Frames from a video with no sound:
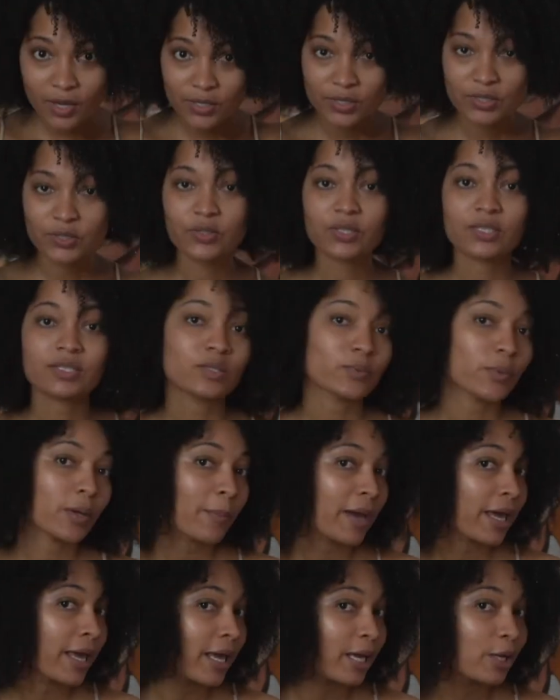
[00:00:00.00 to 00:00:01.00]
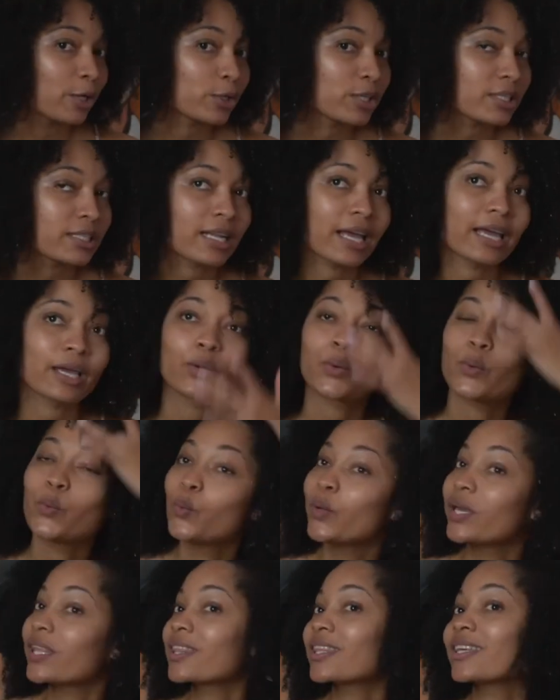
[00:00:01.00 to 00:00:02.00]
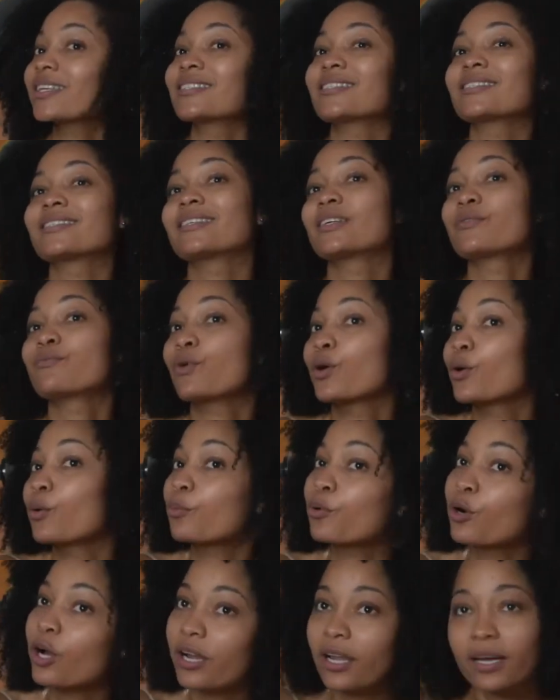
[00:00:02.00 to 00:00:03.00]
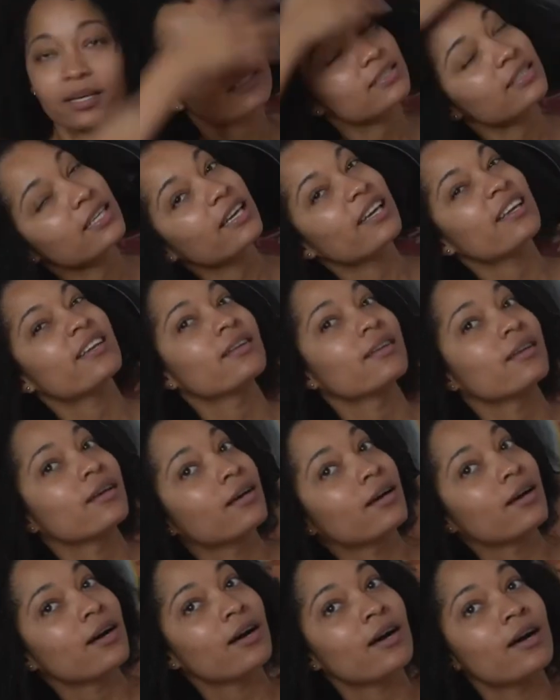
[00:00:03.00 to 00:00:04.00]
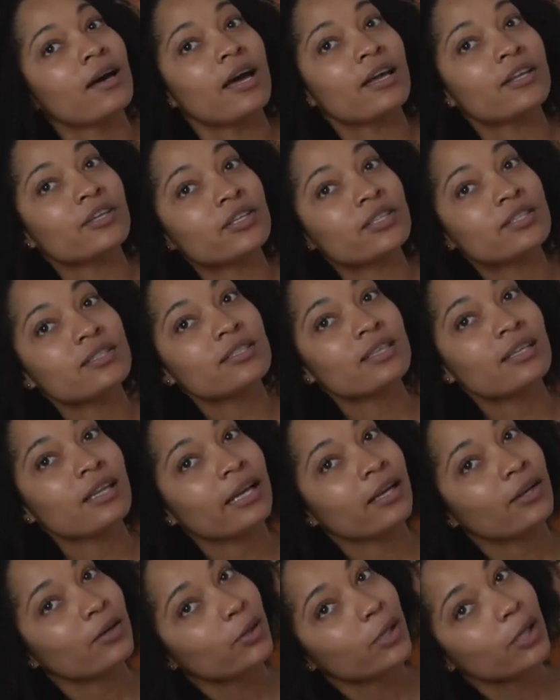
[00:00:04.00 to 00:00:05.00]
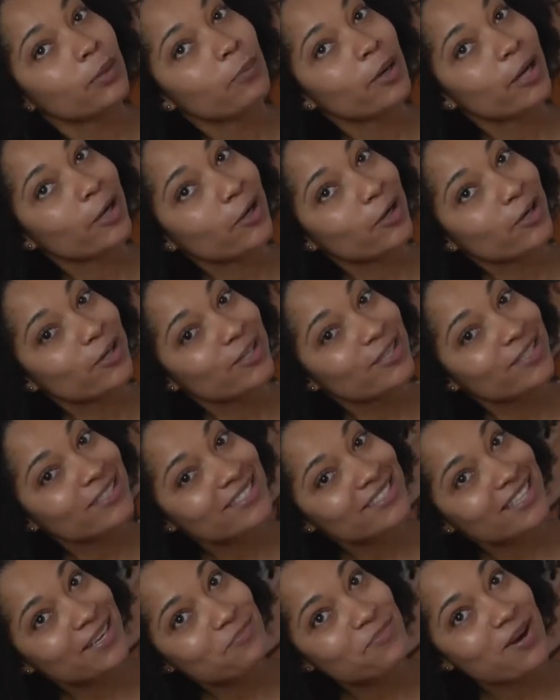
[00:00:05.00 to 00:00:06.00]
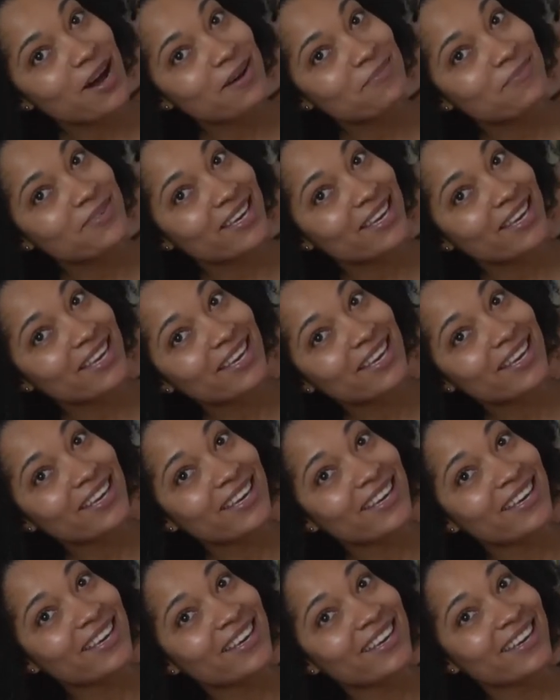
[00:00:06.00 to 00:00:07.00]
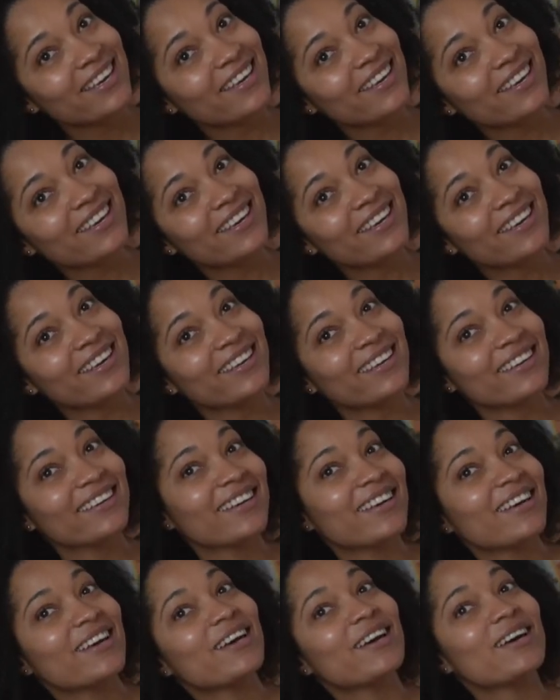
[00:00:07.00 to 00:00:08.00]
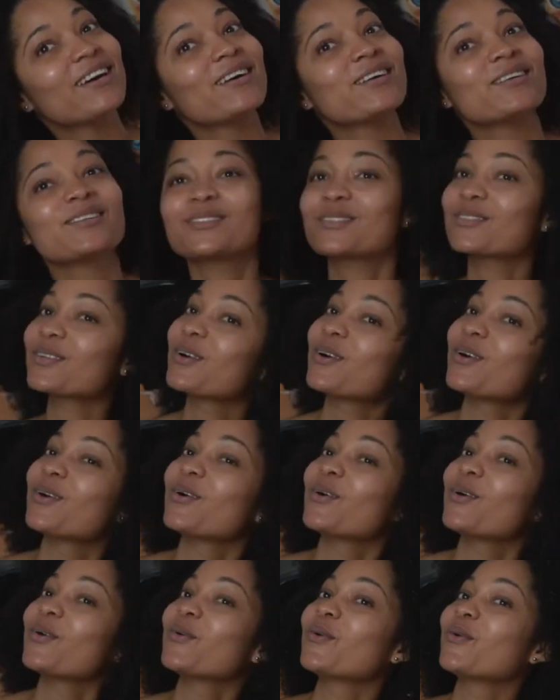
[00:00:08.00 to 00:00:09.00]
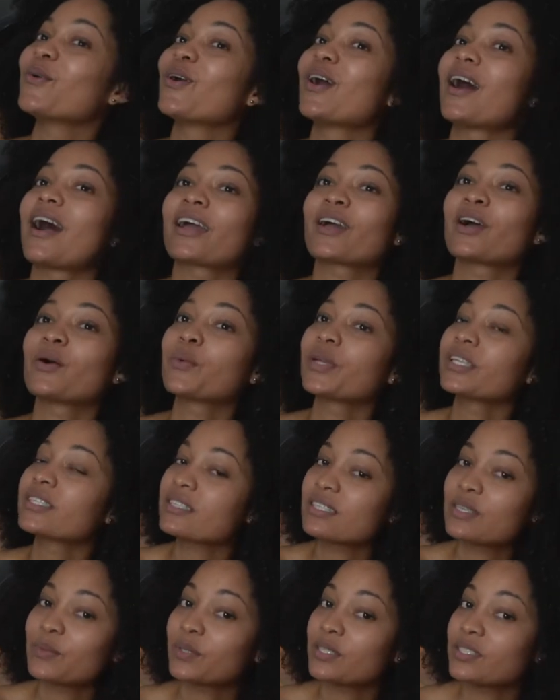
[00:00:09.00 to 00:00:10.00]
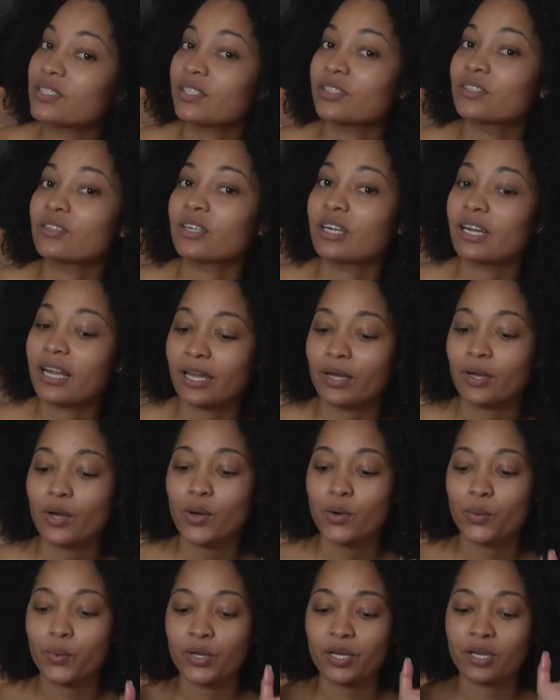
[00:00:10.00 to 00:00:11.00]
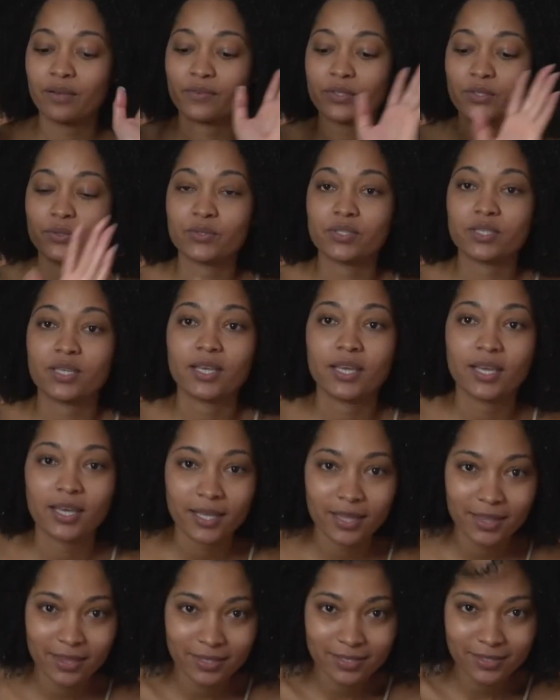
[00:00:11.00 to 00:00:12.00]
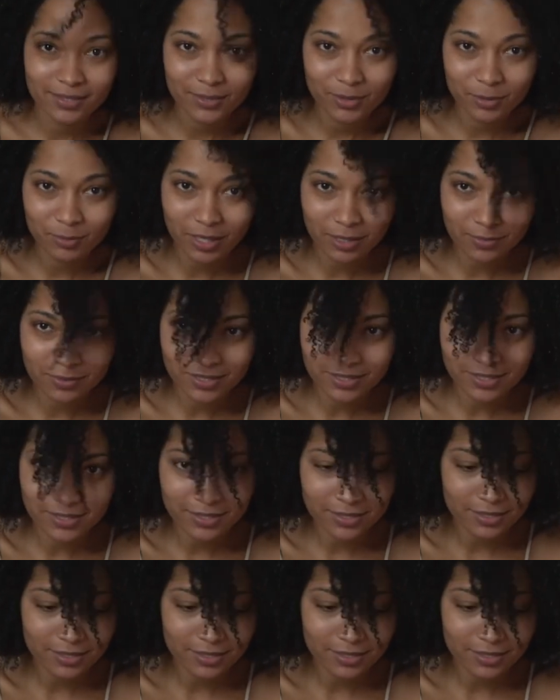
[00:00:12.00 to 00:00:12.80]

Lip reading: So this is what my hair looks like with zero product in, and you can see, like, look at my curls, they're popping. So I can't wait to see what it's gonna look like when I've used these two babies.